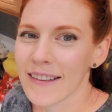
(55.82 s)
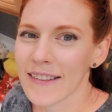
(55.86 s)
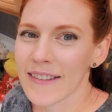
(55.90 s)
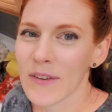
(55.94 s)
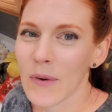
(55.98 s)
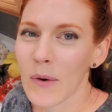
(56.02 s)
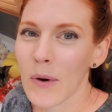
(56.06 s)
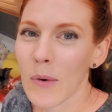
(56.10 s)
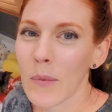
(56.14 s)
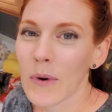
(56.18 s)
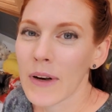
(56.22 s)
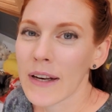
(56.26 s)

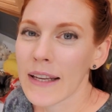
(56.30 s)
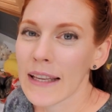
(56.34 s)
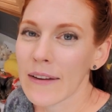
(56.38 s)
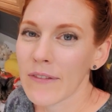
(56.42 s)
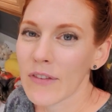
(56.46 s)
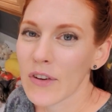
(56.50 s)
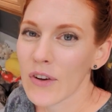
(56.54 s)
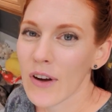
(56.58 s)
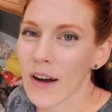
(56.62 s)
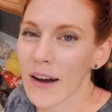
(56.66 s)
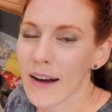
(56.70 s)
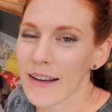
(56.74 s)
So I wanna
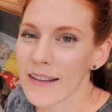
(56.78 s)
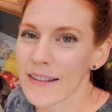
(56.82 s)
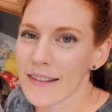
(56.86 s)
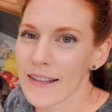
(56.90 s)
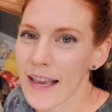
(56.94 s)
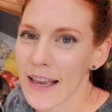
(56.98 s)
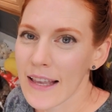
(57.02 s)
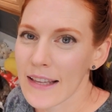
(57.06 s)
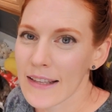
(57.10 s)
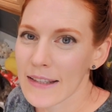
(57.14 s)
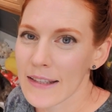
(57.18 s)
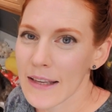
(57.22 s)
give you guys
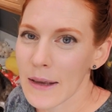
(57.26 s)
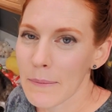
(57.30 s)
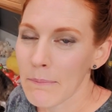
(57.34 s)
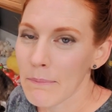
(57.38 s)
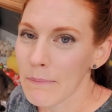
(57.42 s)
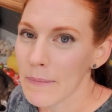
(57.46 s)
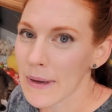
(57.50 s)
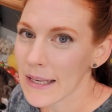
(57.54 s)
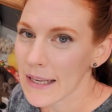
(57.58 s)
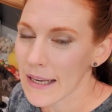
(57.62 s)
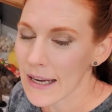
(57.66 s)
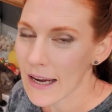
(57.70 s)
as
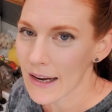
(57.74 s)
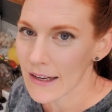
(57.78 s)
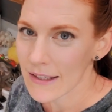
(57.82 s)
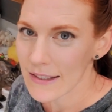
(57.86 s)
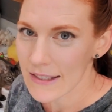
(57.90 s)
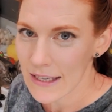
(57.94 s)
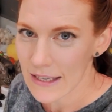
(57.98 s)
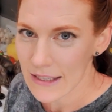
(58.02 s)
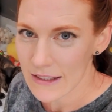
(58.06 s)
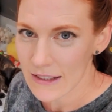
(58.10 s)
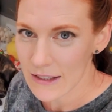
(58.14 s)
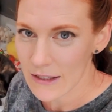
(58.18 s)
many
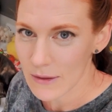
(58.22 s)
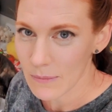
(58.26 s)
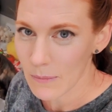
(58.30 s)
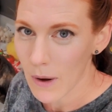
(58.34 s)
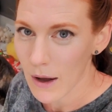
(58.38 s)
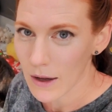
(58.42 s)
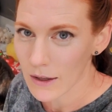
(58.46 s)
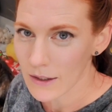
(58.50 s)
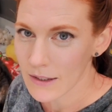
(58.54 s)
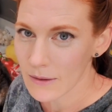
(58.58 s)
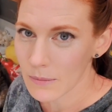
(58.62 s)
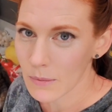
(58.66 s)
ideas as
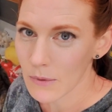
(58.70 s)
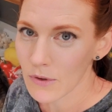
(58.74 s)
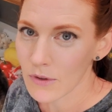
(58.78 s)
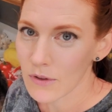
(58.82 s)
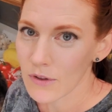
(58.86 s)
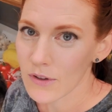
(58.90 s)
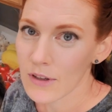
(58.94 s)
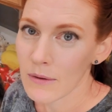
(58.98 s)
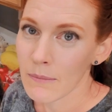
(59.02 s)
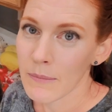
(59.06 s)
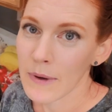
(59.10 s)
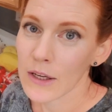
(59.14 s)

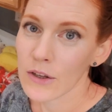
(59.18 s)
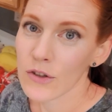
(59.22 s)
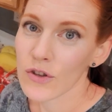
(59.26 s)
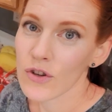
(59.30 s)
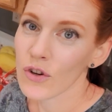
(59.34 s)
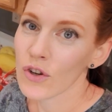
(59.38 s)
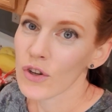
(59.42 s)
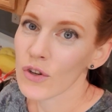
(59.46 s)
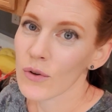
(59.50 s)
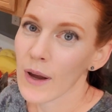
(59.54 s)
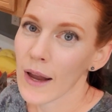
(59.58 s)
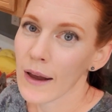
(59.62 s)
possible to make
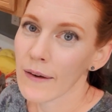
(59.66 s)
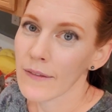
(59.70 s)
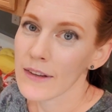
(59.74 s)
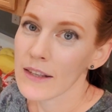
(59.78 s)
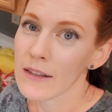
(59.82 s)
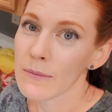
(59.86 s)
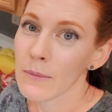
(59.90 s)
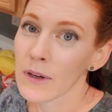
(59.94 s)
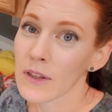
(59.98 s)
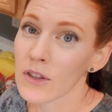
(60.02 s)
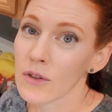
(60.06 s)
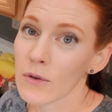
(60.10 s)
sure you have
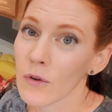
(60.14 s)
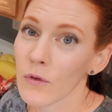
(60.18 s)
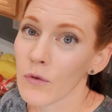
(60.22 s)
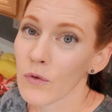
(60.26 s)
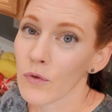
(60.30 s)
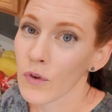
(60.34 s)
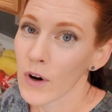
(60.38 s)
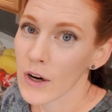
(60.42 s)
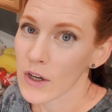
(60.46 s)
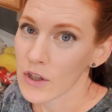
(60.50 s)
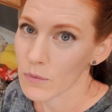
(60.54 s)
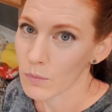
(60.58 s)
as much
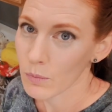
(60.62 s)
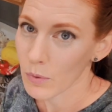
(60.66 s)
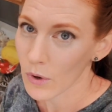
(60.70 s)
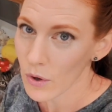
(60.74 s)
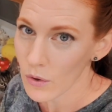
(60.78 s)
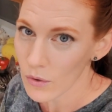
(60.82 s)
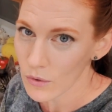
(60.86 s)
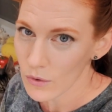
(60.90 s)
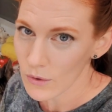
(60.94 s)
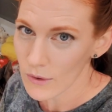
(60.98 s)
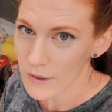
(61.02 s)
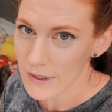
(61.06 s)
fresh
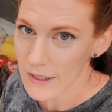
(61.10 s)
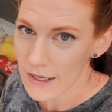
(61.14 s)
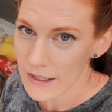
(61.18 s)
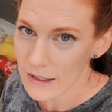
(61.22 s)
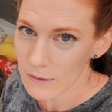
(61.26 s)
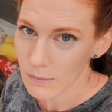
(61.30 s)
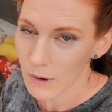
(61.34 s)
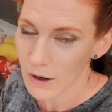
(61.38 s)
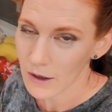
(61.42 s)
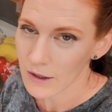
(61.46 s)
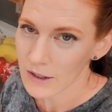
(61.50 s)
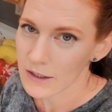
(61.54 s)
produce
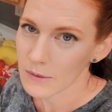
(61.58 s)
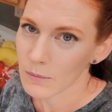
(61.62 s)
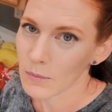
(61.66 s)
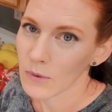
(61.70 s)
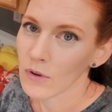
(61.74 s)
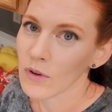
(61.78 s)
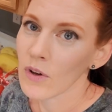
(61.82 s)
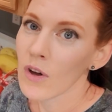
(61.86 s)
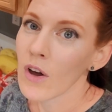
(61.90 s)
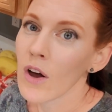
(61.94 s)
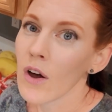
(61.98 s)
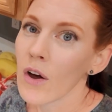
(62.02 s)
as
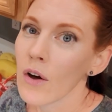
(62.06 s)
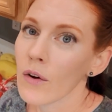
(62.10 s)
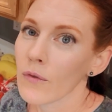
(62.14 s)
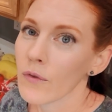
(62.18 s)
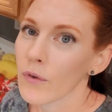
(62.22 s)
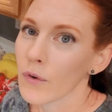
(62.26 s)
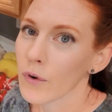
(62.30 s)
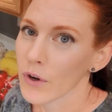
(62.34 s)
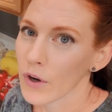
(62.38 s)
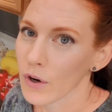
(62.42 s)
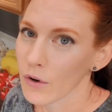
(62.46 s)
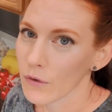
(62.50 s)
possible
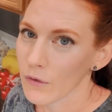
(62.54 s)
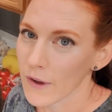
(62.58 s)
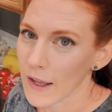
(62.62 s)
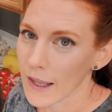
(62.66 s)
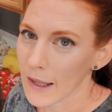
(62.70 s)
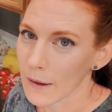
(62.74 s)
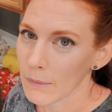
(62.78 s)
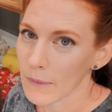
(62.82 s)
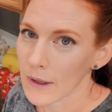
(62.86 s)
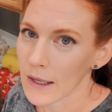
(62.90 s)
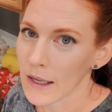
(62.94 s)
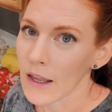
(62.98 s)
for your
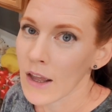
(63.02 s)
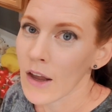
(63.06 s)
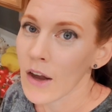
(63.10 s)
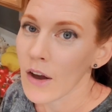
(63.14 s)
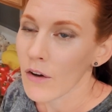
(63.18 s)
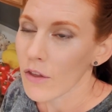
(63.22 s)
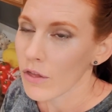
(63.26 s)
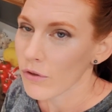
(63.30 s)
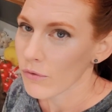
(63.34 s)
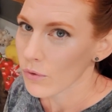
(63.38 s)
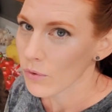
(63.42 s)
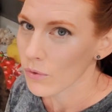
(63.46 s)
family
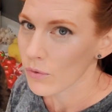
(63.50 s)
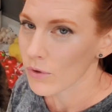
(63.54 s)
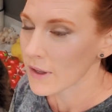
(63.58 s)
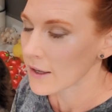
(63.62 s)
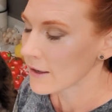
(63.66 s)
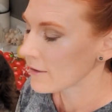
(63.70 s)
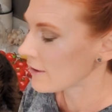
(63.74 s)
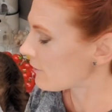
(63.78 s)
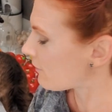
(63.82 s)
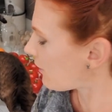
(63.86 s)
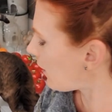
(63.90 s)
through the